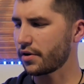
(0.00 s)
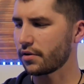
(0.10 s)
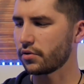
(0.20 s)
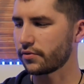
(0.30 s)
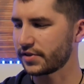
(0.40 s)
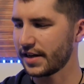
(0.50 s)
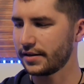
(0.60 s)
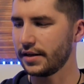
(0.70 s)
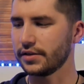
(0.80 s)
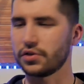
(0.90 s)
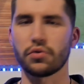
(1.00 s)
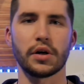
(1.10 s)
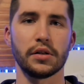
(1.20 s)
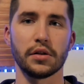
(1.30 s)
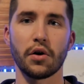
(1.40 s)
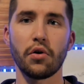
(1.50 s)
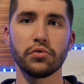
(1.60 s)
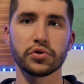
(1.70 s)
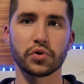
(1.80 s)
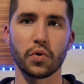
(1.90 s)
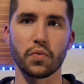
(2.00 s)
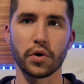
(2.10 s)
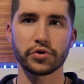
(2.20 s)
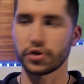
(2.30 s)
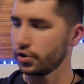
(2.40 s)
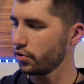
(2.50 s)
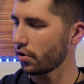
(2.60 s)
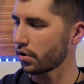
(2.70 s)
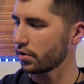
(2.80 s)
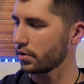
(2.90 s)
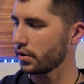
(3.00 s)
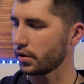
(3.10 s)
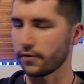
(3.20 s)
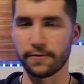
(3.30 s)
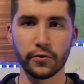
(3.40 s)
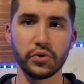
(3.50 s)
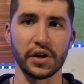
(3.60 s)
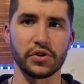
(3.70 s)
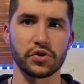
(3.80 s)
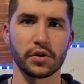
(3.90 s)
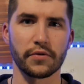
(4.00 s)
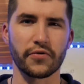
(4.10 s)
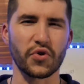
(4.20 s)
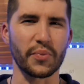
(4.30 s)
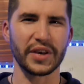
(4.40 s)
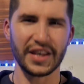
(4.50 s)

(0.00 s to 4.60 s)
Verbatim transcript: There are a lot of settings. You can also watch your uh, footage from